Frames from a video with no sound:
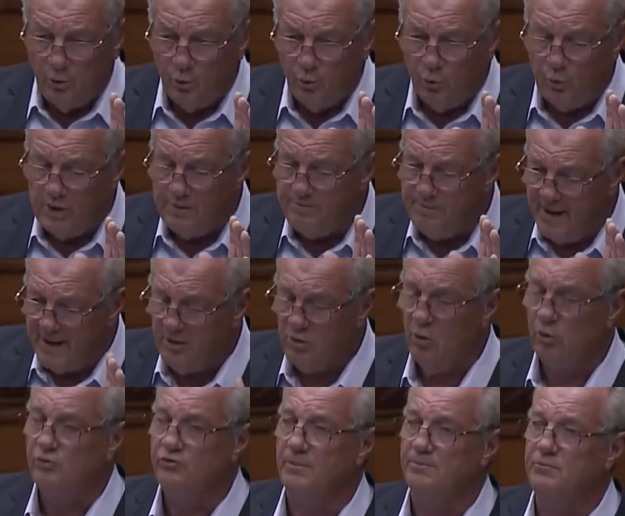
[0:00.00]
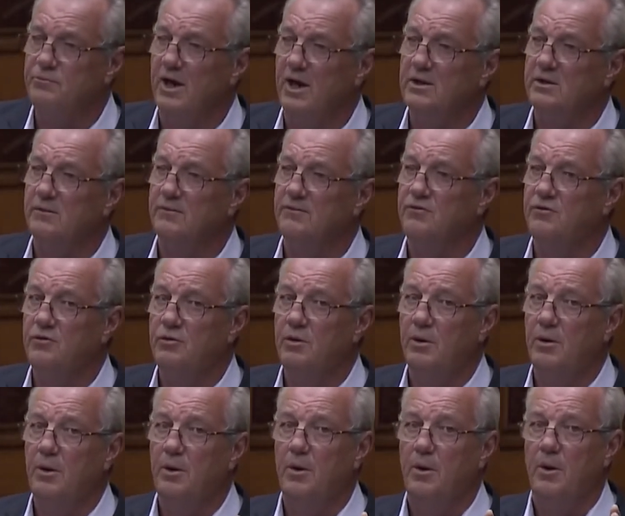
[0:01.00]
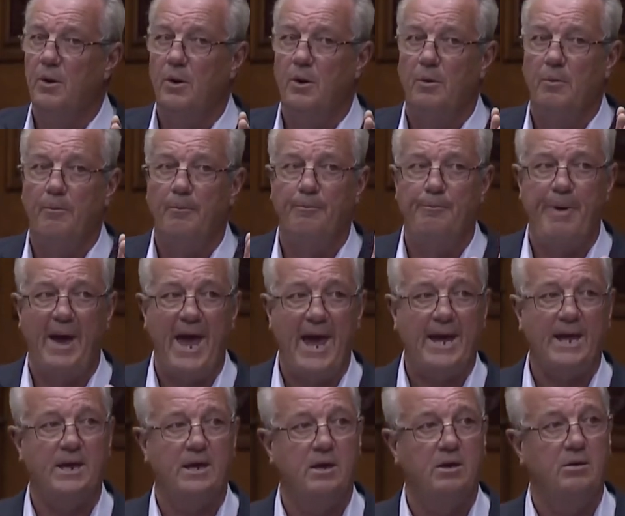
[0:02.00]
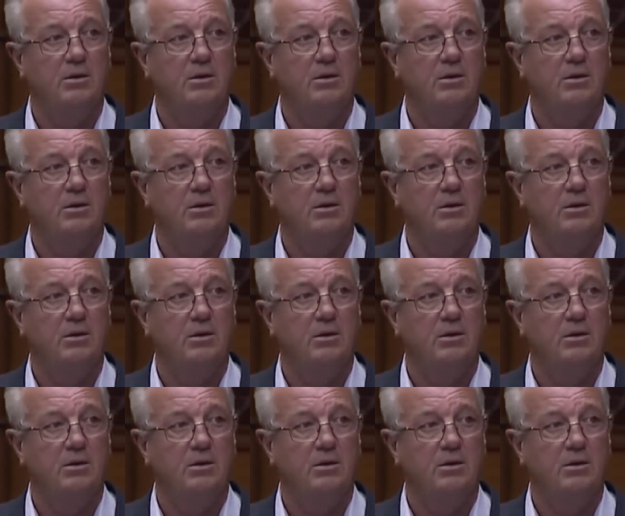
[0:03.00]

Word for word: We met those objectives back,